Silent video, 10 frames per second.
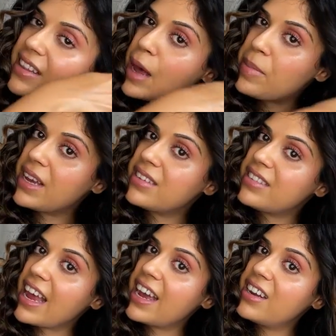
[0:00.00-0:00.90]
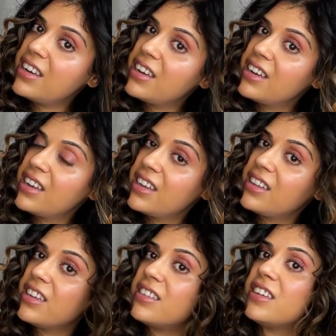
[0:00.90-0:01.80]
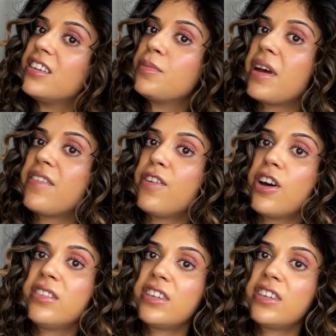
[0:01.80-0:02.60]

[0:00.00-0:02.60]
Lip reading: That being said, this is my first